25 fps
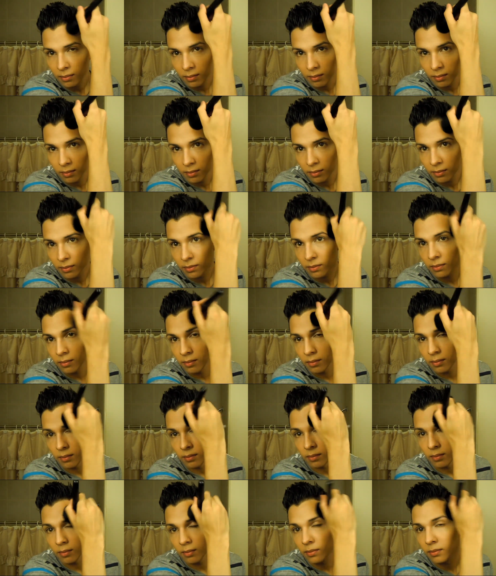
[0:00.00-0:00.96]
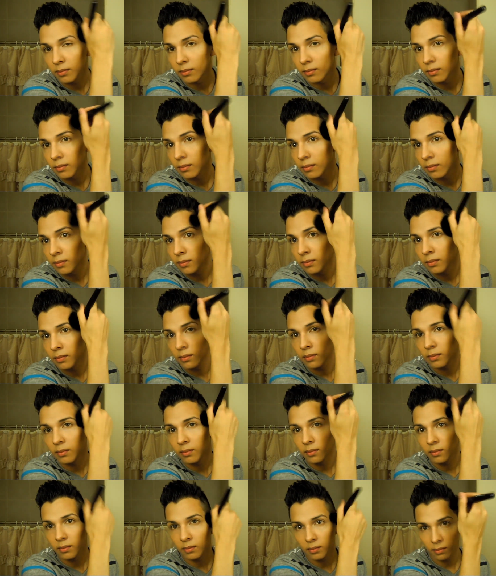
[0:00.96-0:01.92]

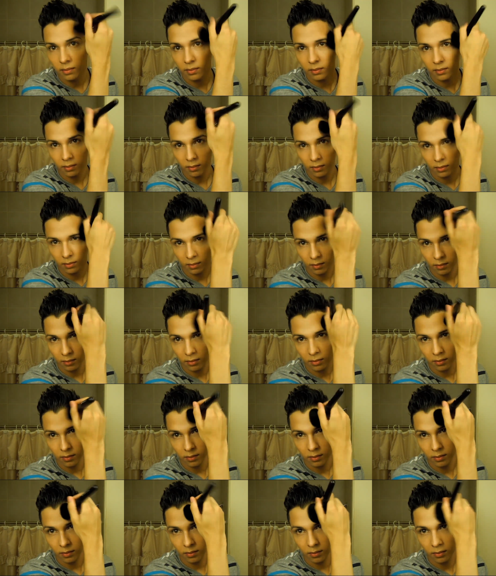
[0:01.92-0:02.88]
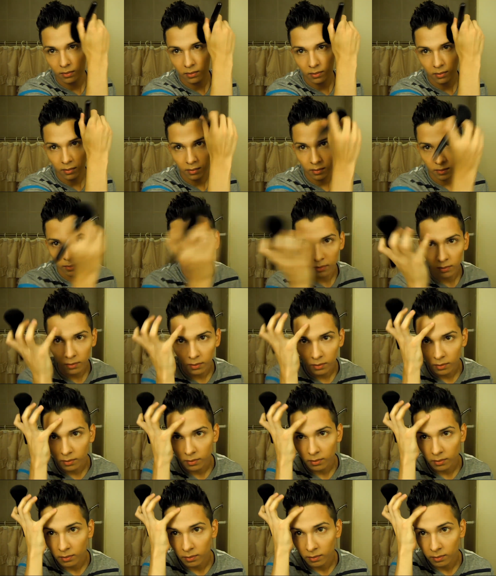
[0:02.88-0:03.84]

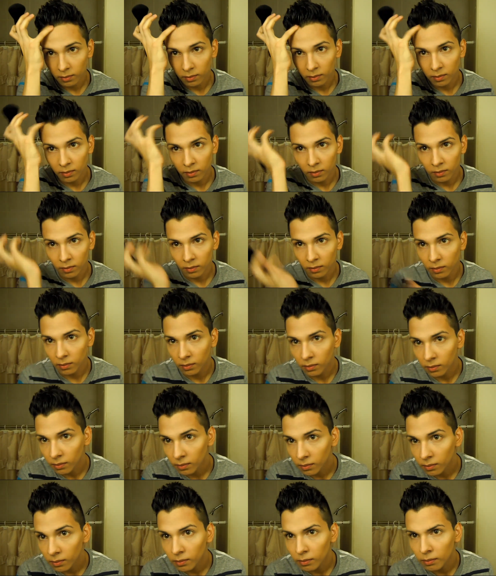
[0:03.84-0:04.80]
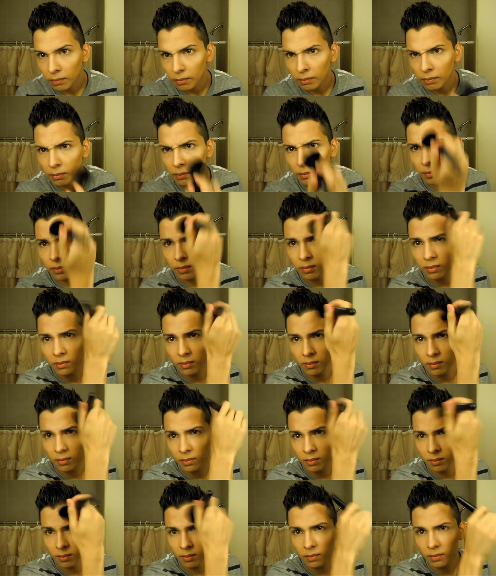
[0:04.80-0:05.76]

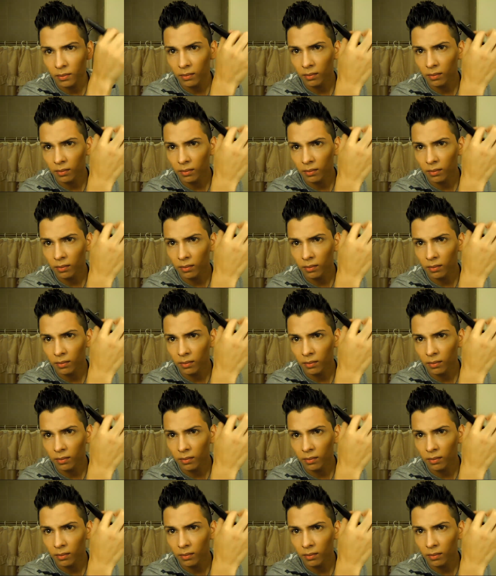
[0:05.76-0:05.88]
(silence)